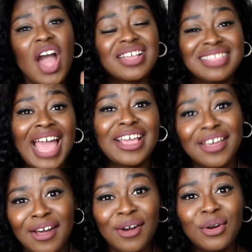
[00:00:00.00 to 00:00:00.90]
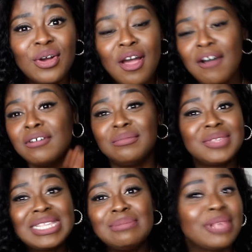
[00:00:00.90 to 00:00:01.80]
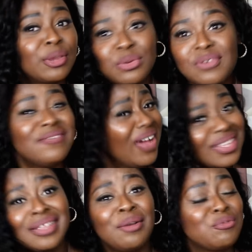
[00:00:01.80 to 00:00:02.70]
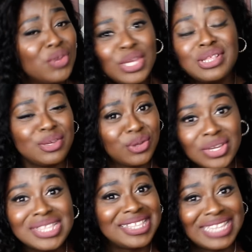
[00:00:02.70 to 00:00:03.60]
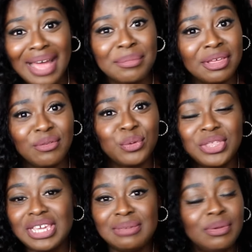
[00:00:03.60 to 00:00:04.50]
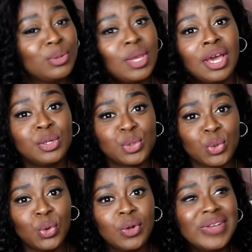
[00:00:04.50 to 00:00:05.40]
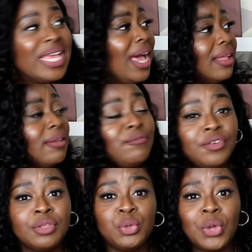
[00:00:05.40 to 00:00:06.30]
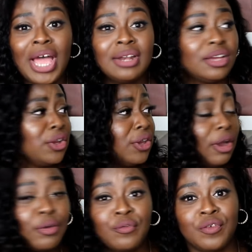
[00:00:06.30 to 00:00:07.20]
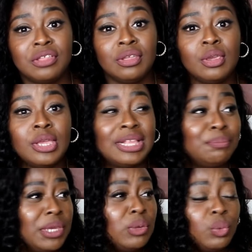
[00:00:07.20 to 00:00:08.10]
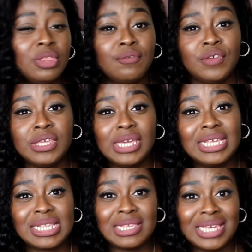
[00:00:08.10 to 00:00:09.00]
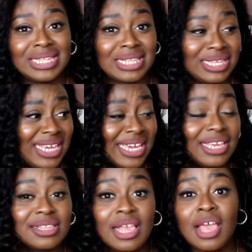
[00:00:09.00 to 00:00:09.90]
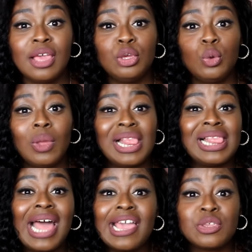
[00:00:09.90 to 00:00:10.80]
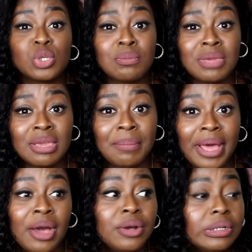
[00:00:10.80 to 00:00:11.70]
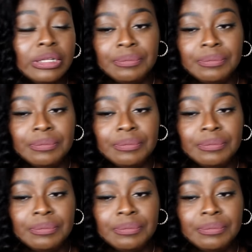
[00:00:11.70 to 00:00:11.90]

that girl. Seems like you are really good, damn it, all the emails I saw, and then found out you had a girlfriend that you had been with for years and years and years. You were lying to me about,